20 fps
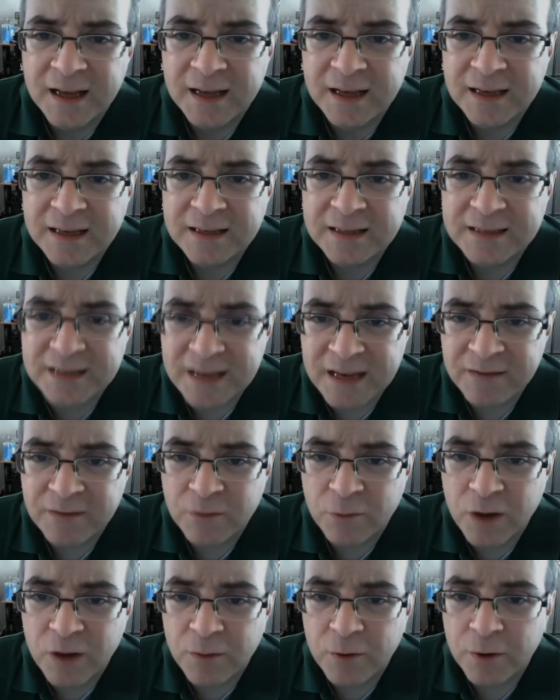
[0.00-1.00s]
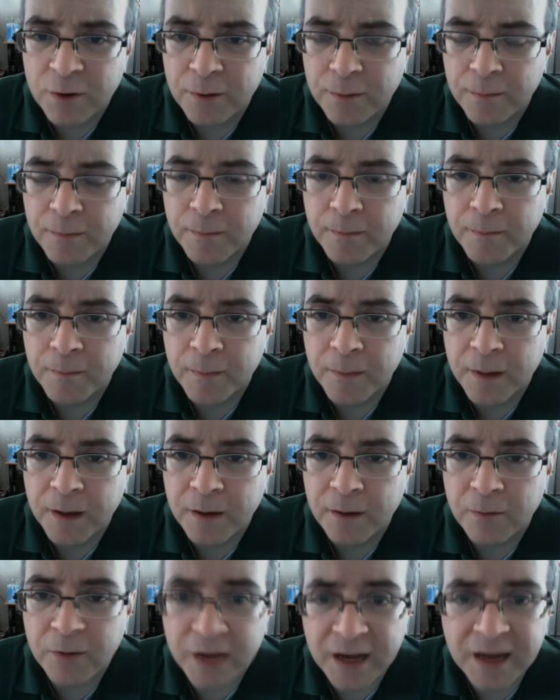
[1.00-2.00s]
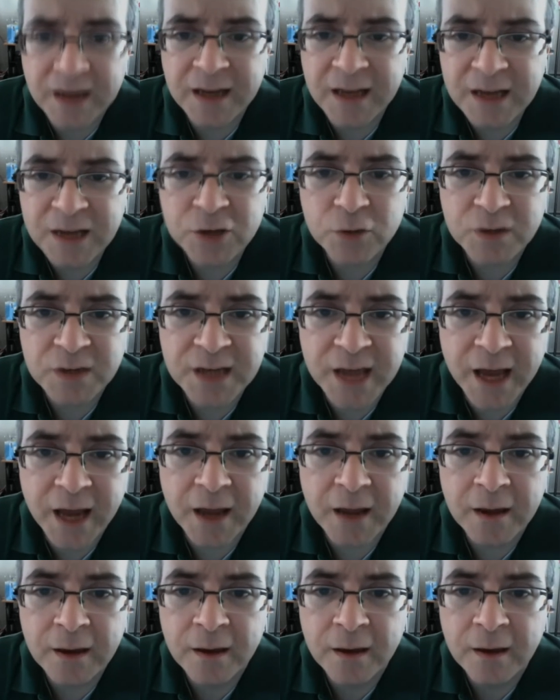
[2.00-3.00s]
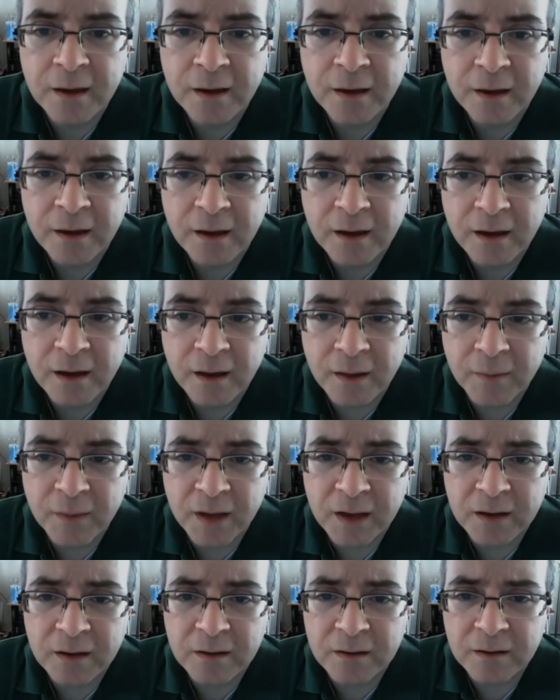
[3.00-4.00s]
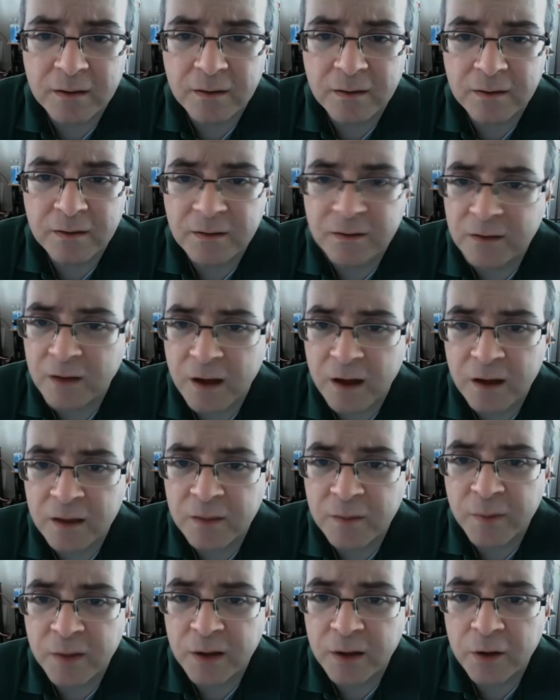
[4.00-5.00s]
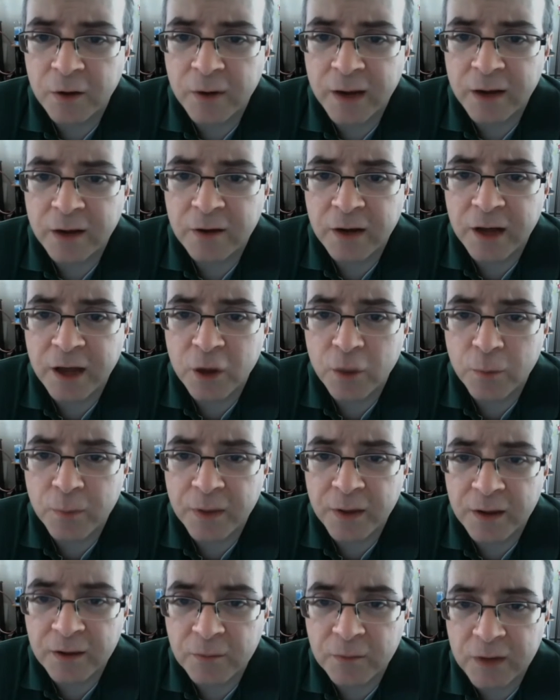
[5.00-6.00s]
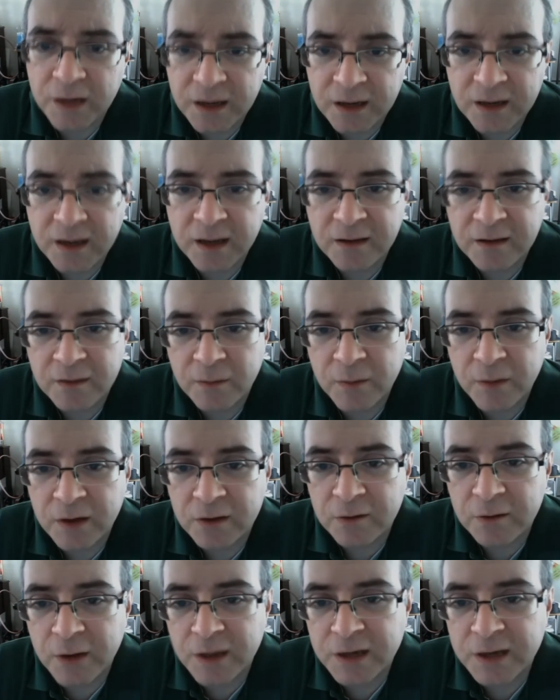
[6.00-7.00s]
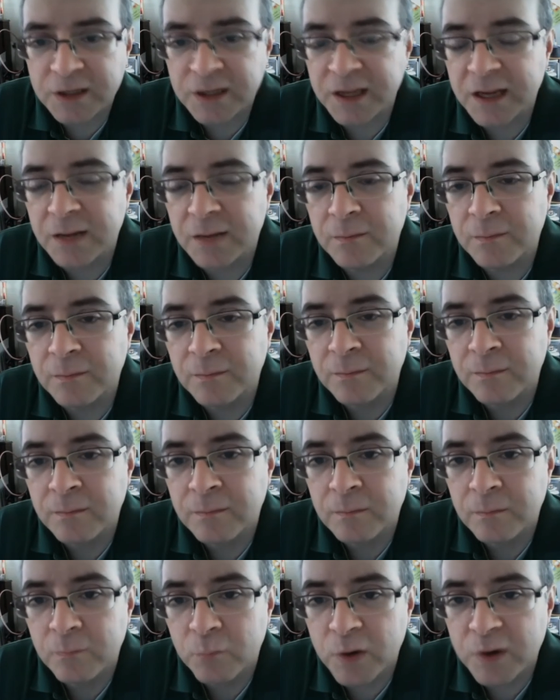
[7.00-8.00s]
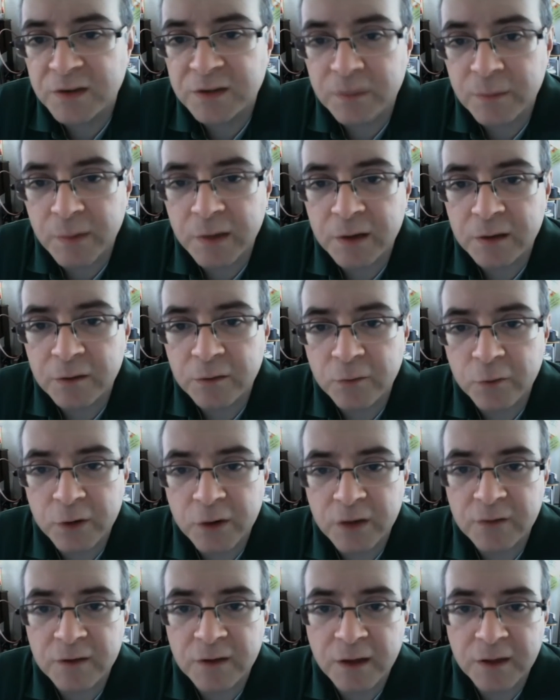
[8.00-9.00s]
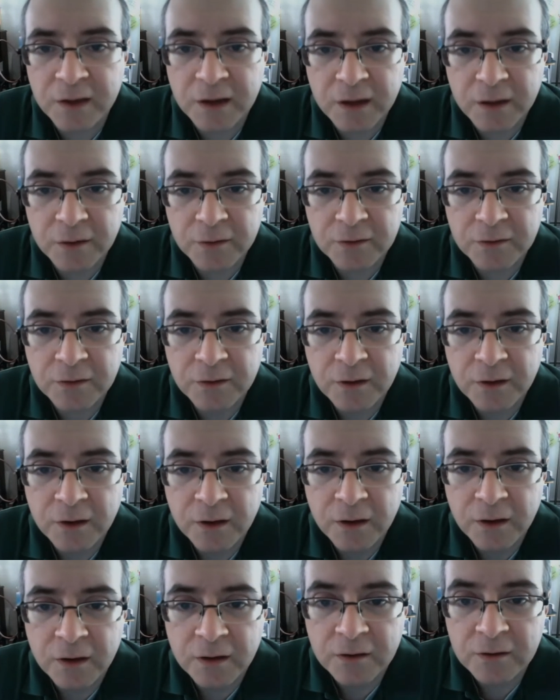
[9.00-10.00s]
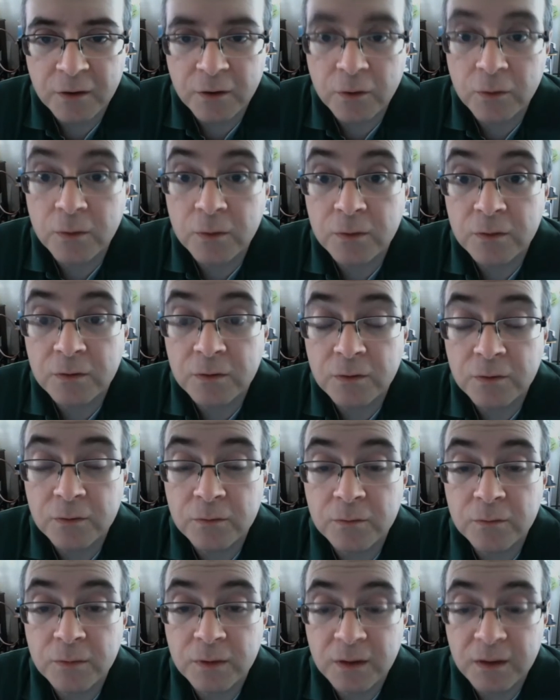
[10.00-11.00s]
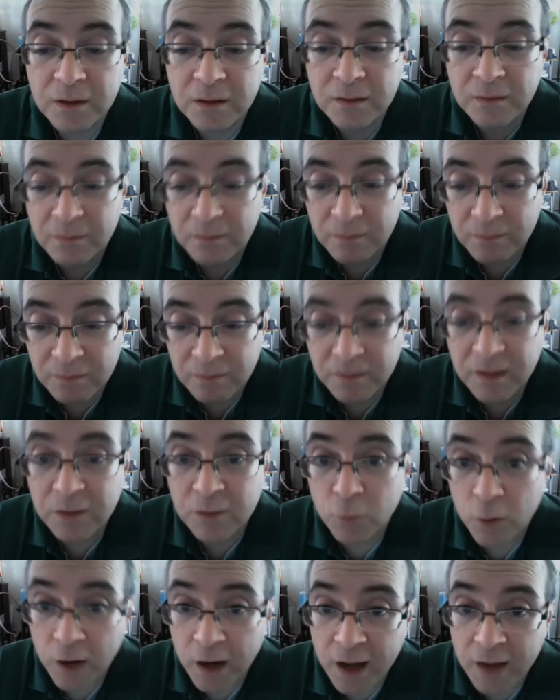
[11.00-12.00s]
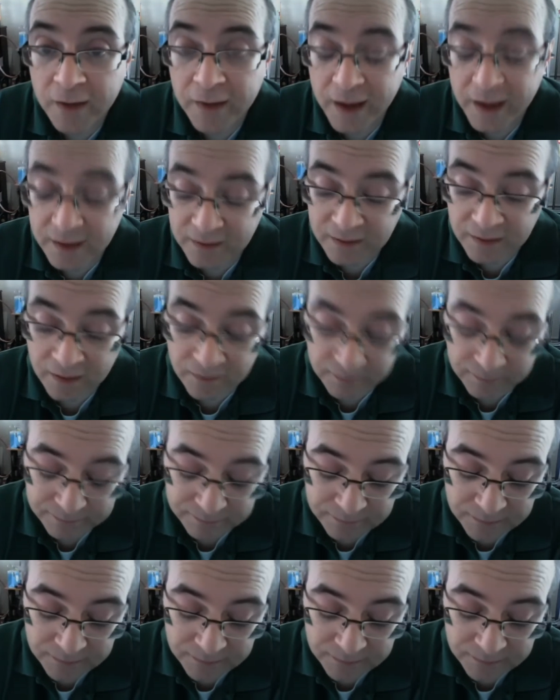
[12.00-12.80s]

Steven Weber, we need to get you a tech. I mean, just hugging the pillow ain't going to help things. We need to get somebody so actually can press the buttons for you, if nothing else. So, so let's work on that, Steven.